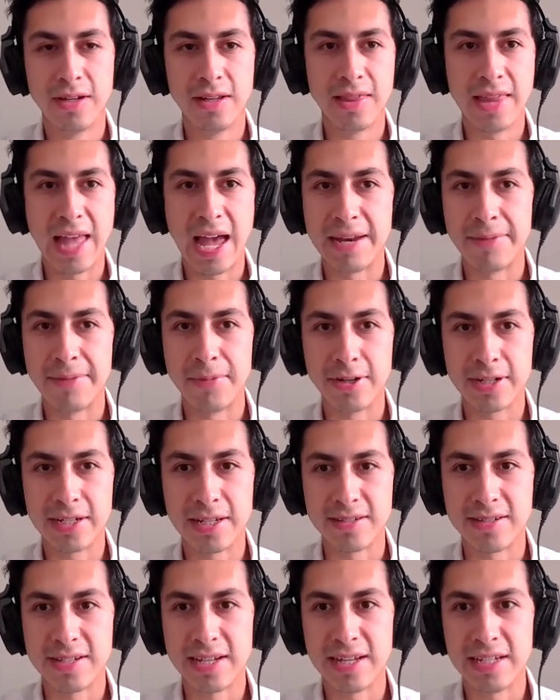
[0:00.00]
Latin
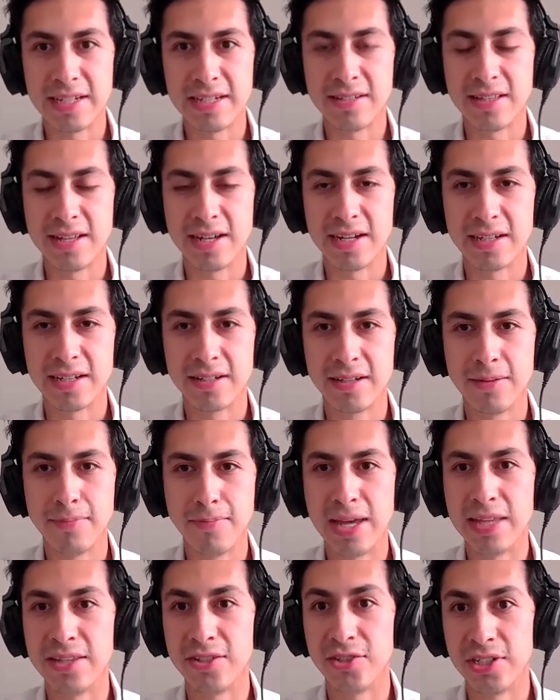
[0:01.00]
American cities like
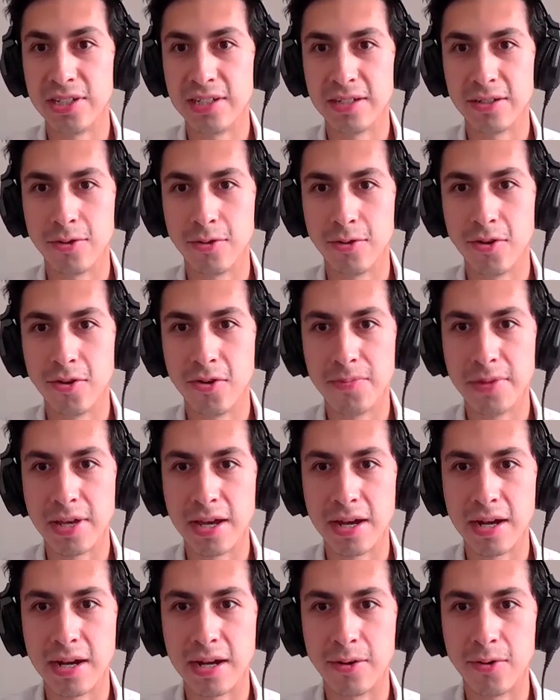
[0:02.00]
Medellin in
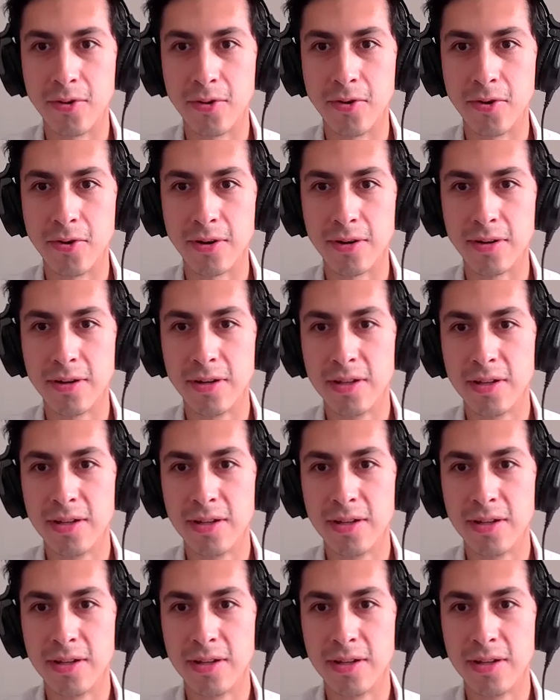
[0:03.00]
Colombia or